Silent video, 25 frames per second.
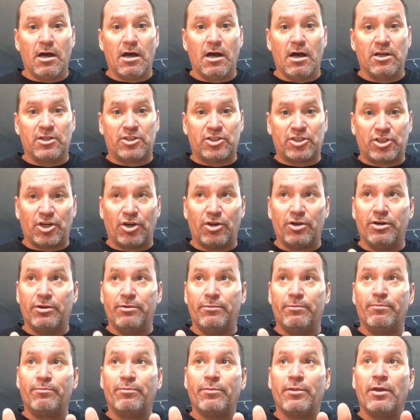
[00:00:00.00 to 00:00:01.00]
a
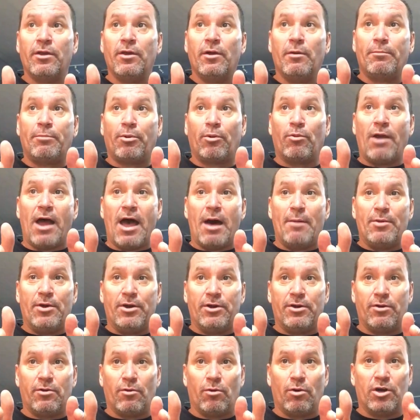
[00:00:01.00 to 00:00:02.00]
certain
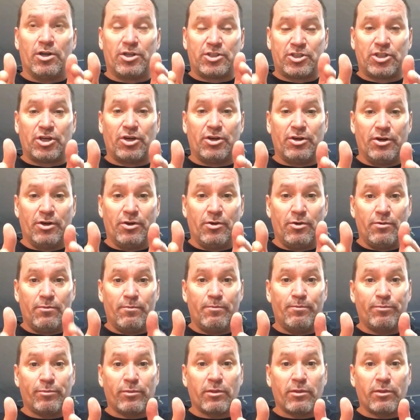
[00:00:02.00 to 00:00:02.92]
parameter or a certain